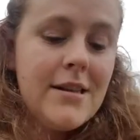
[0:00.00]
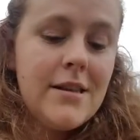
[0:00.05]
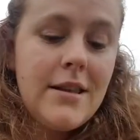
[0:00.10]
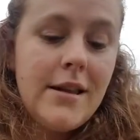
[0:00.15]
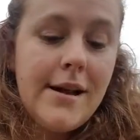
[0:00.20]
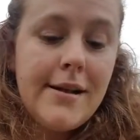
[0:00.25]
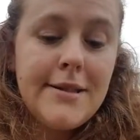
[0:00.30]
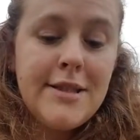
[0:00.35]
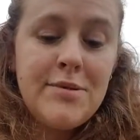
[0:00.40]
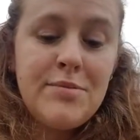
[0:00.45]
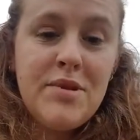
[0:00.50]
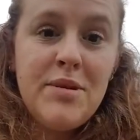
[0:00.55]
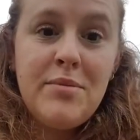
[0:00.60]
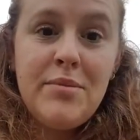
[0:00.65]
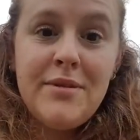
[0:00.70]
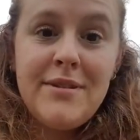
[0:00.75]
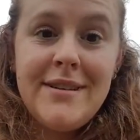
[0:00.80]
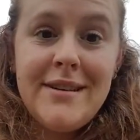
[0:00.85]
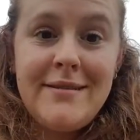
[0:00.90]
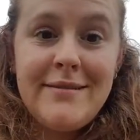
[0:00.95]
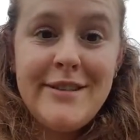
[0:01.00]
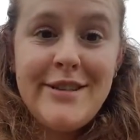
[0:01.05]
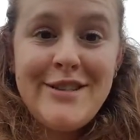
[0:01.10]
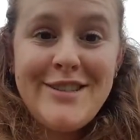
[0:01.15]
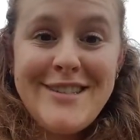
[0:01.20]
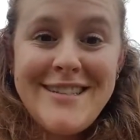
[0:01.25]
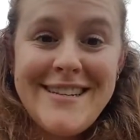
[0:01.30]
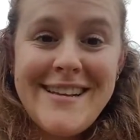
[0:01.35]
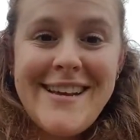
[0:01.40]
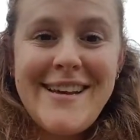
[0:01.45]
lots of people down here
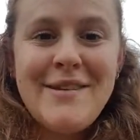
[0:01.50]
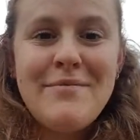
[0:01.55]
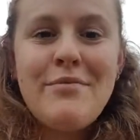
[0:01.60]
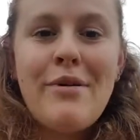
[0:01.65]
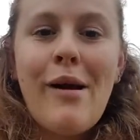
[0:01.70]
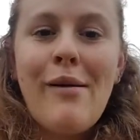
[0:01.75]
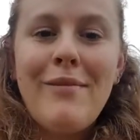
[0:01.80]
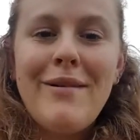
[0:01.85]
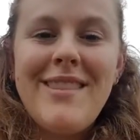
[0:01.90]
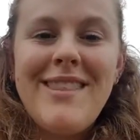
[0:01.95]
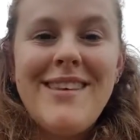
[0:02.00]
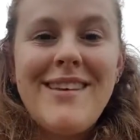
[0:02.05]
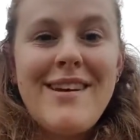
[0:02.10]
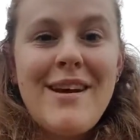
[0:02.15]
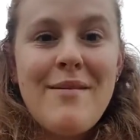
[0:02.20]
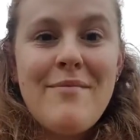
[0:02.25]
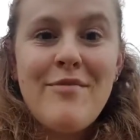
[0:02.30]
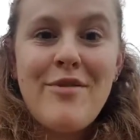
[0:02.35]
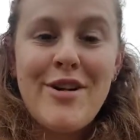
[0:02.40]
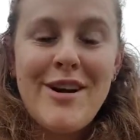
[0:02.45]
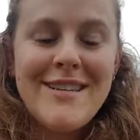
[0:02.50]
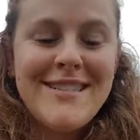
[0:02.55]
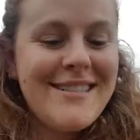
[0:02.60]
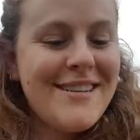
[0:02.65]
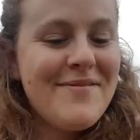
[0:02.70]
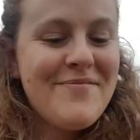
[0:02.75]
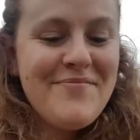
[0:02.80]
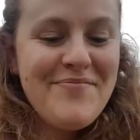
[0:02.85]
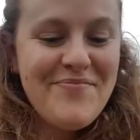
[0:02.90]
today probably think I'm crazy.